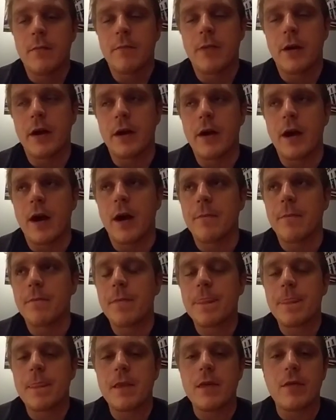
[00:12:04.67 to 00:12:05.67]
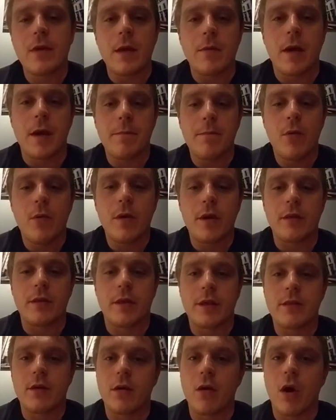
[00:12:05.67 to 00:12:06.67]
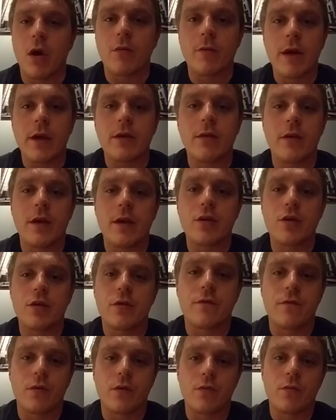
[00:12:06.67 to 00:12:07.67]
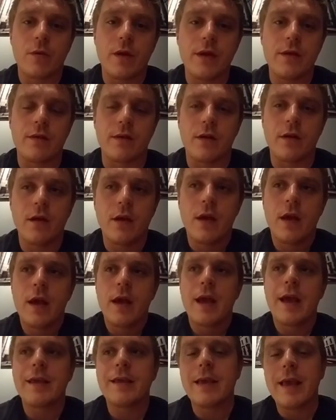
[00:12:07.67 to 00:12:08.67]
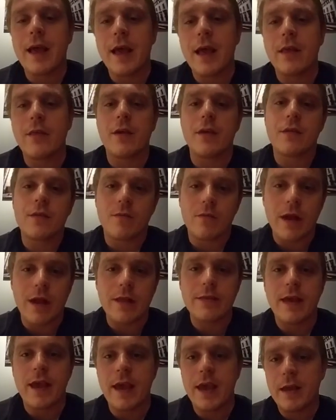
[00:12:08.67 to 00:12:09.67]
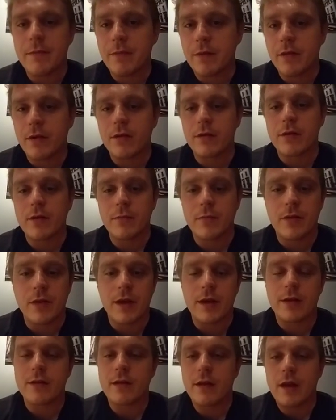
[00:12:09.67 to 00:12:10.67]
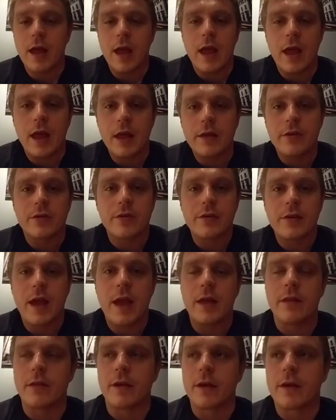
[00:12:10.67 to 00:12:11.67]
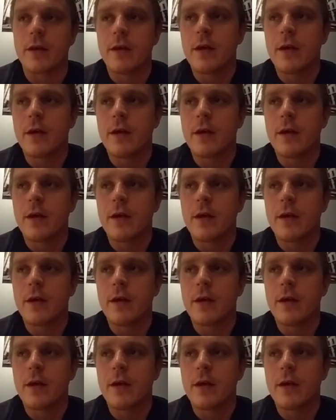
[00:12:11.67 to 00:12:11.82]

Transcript: But you get my point. There are regulations for a reason. And yeah, it's red tape and there's some things, and I understand.